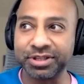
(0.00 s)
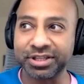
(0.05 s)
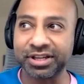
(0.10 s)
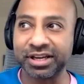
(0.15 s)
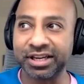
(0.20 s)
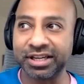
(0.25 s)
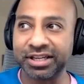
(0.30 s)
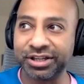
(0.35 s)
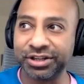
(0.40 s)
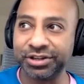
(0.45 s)
I was
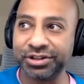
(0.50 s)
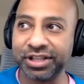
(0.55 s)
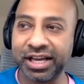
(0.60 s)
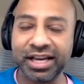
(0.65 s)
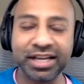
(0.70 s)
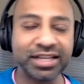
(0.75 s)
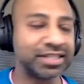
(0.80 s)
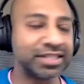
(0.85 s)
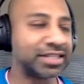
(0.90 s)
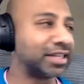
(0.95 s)
going to do
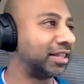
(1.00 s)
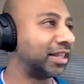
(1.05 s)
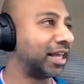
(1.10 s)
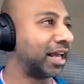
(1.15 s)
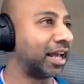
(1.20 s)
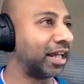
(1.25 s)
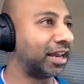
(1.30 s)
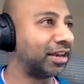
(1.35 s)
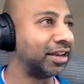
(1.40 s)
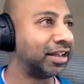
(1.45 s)
this, and
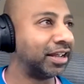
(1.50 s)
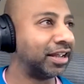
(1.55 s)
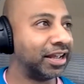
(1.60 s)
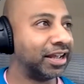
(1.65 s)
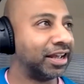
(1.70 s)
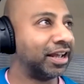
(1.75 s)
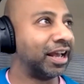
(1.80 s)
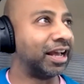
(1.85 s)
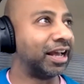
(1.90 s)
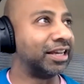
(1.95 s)

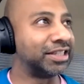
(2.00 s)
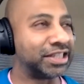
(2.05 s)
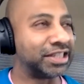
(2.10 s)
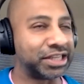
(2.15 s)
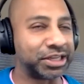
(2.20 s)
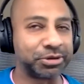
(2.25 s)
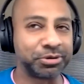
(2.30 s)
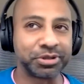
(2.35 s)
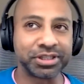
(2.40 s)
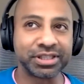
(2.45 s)

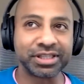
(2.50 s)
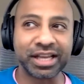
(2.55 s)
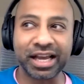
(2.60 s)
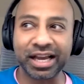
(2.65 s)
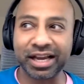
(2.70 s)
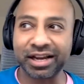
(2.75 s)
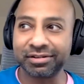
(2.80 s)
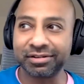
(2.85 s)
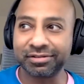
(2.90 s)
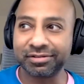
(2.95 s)
she was
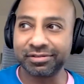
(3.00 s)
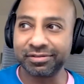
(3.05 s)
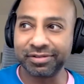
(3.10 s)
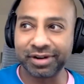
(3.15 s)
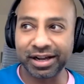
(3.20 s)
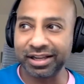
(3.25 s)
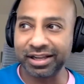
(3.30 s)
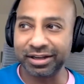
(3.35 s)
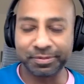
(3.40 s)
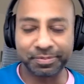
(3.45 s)
like,
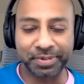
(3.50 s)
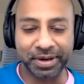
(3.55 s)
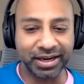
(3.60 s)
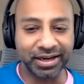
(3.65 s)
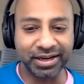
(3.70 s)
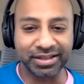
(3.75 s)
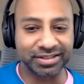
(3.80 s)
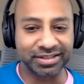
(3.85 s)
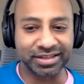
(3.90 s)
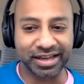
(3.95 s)
well, your
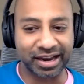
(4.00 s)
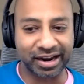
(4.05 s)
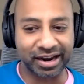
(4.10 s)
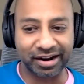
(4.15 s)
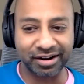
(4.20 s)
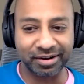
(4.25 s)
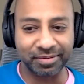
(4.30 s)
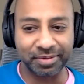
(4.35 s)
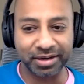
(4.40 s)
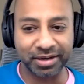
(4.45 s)
painting doesn't
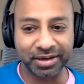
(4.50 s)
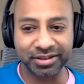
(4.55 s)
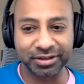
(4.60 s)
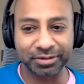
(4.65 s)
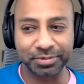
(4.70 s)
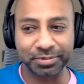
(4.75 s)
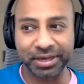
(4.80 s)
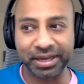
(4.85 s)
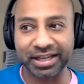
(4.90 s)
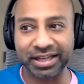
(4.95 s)
care about
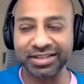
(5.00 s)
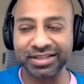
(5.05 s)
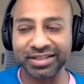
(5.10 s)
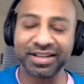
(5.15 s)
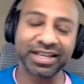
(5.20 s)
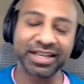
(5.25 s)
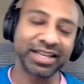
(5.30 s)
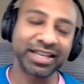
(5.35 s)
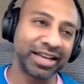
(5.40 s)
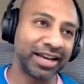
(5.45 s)
your plans. I'm
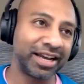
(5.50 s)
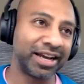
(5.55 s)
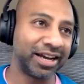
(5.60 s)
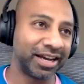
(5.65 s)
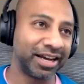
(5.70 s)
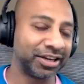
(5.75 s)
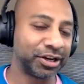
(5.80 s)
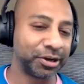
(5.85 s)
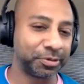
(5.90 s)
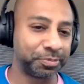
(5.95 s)
like,
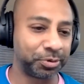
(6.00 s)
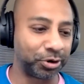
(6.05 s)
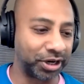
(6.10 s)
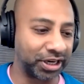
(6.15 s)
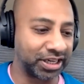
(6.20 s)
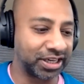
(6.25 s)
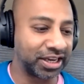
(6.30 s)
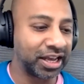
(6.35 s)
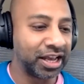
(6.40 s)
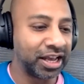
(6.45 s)
yeah, good
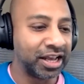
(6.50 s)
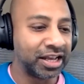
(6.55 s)
point.